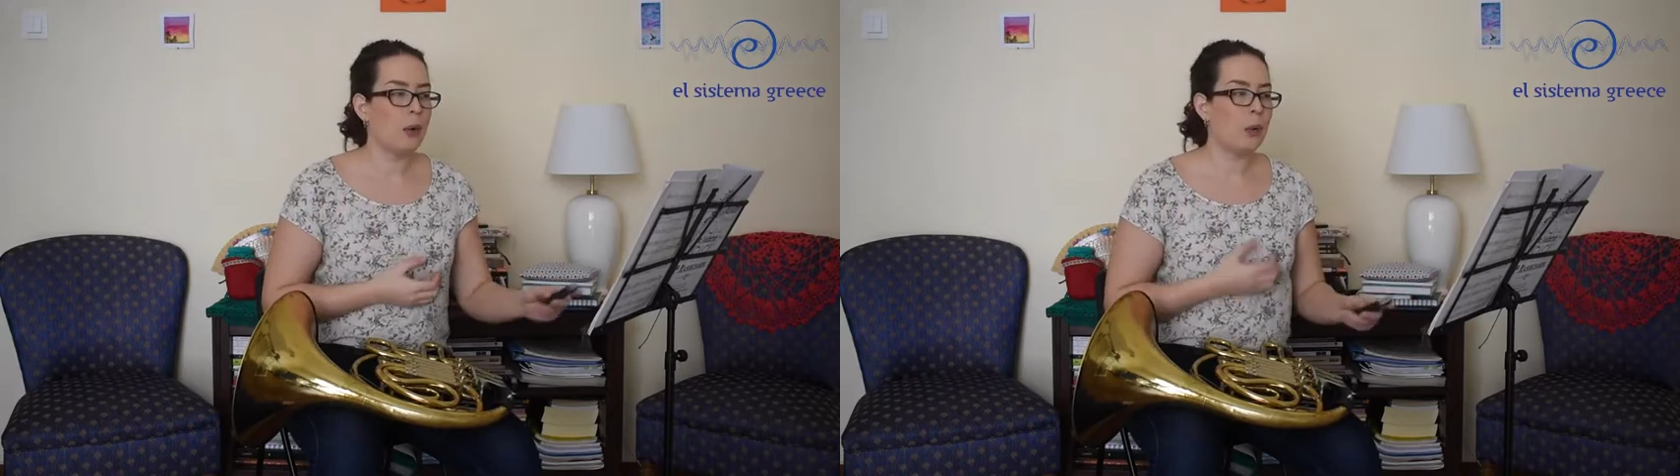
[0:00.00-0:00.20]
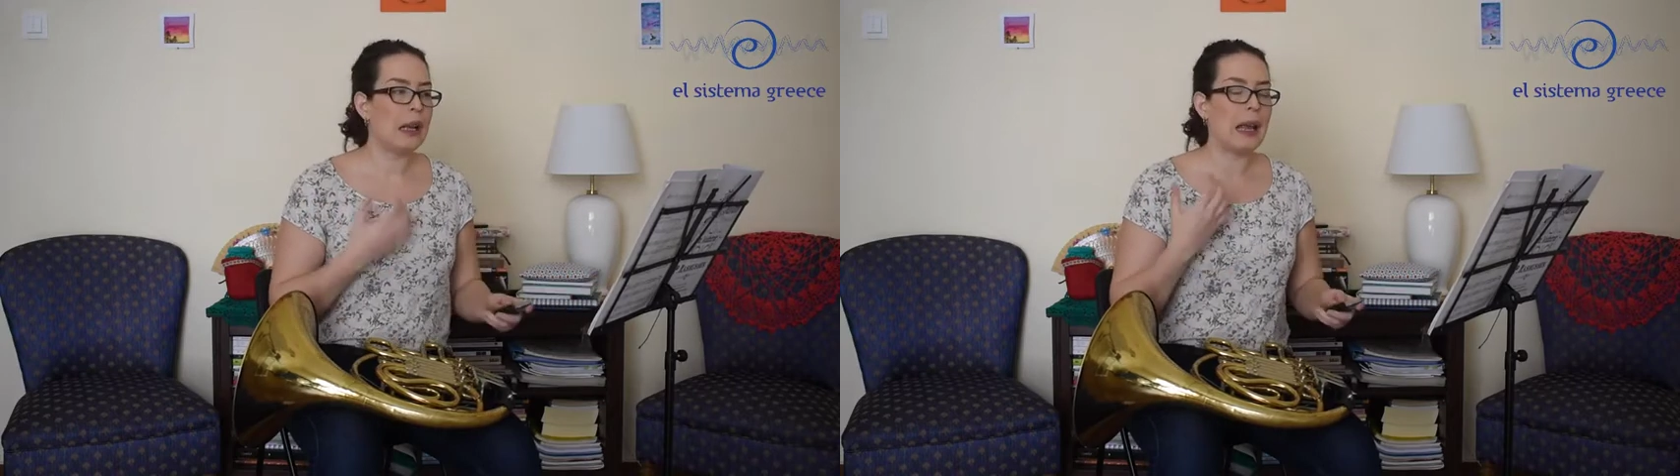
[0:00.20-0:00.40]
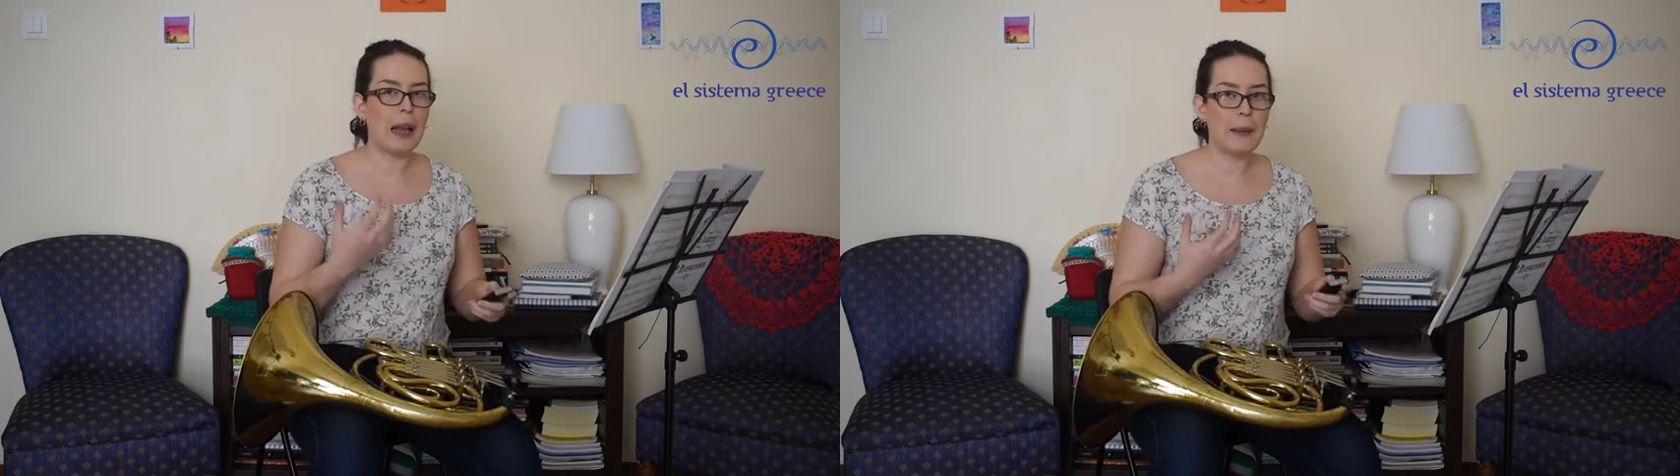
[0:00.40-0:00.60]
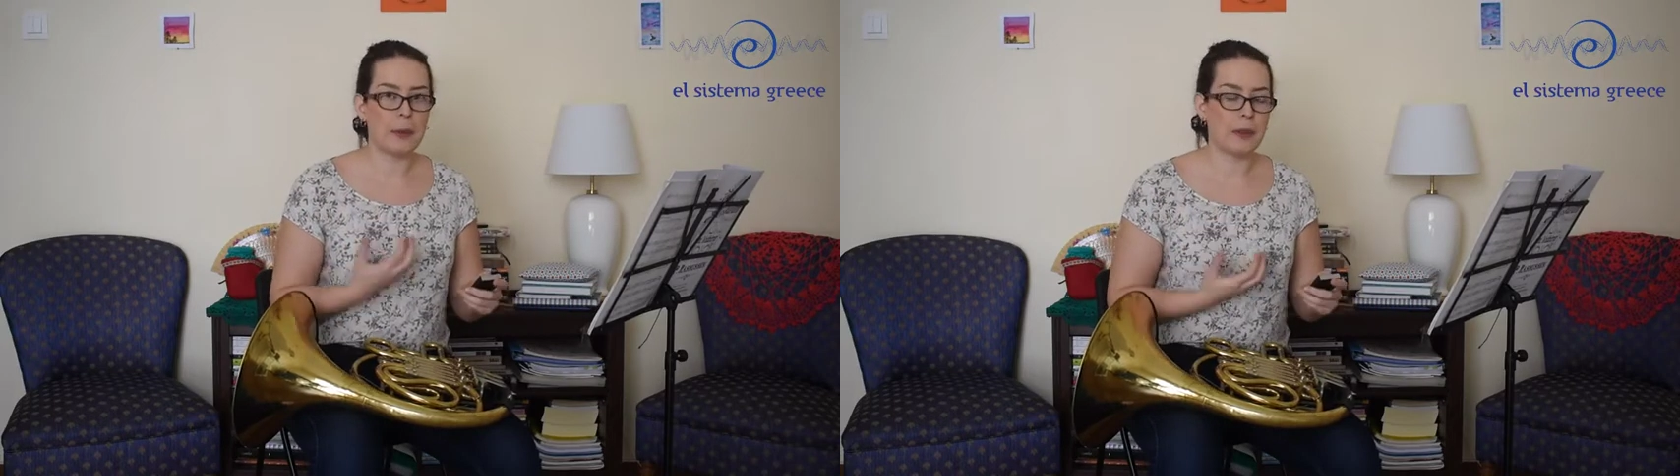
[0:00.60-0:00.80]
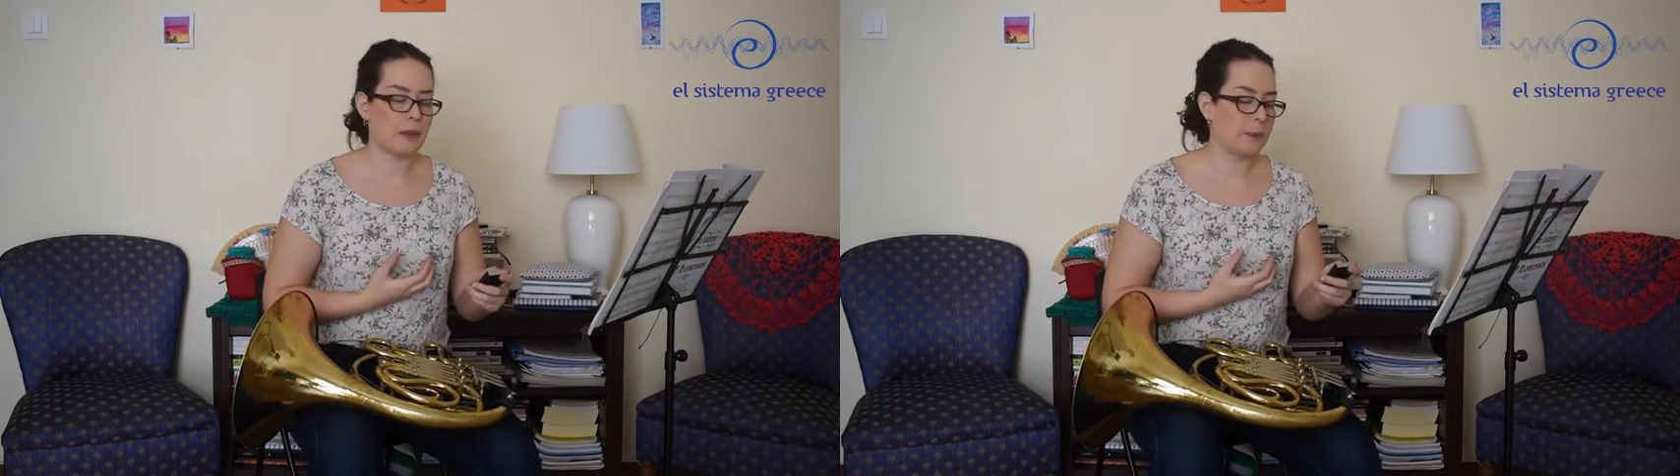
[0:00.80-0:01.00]
will
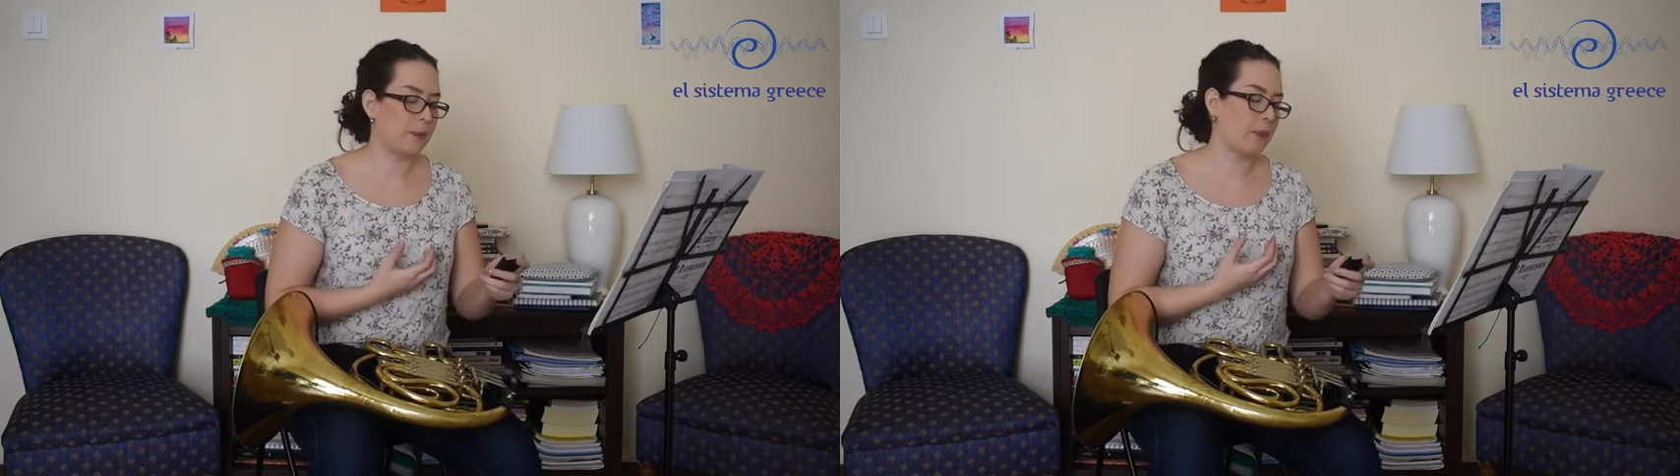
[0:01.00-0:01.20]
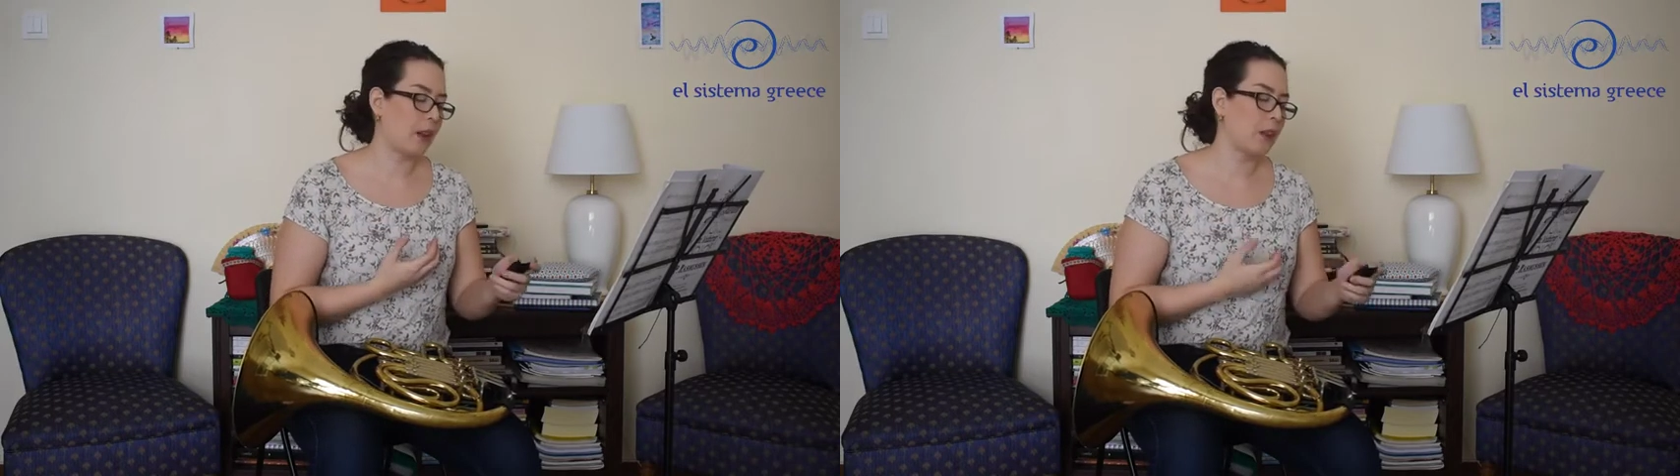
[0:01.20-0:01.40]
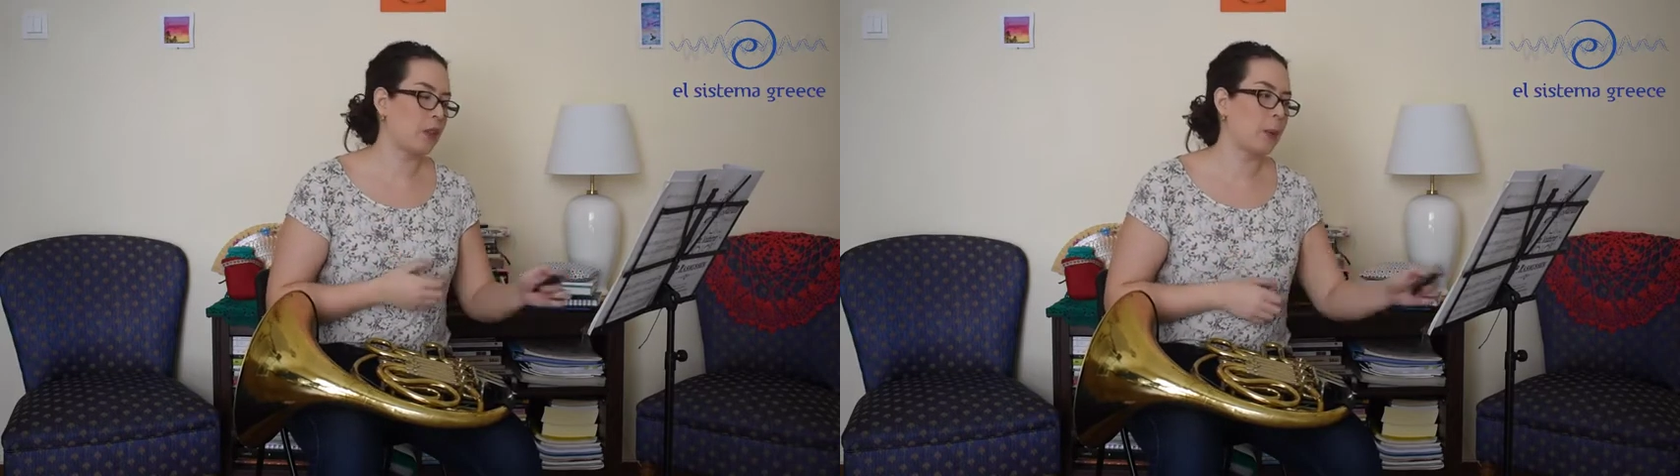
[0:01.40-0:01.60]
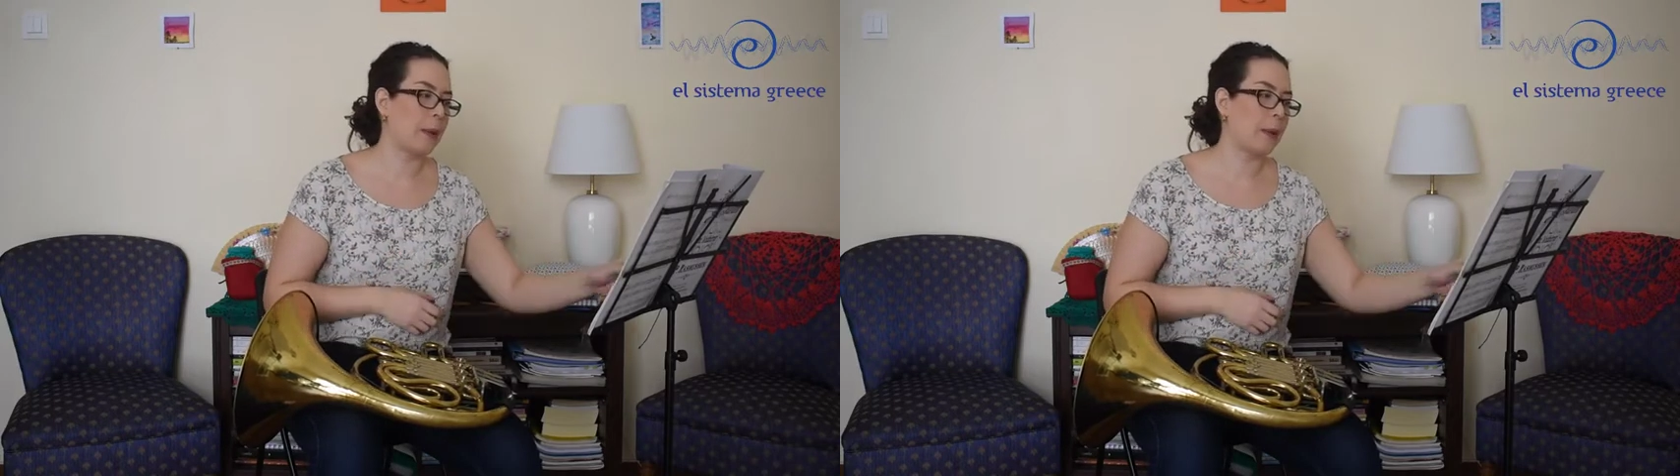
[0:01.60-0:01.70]
help us to